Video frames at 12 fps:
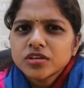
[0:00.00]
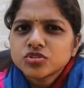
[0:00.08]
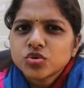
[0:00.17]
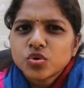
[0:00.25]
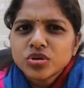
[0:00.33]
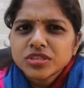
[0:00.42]

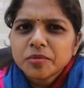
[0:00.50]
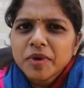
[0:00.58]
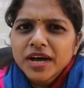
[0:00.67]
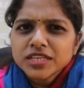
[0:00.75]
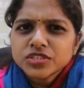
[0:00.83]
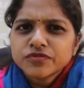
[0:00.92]
So in the
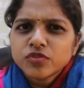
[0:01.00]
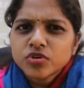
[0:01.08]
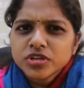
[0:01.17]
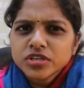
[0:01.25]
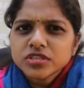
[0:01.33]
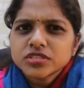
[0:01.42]
past
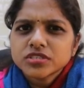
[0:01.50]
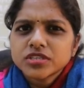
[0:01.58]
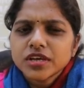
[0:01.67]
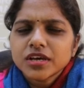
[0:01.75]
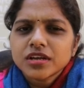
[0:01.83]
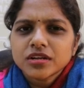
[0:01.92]
4 years,
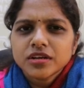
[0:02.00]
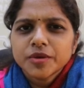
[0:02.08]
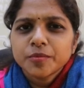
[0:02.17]
they are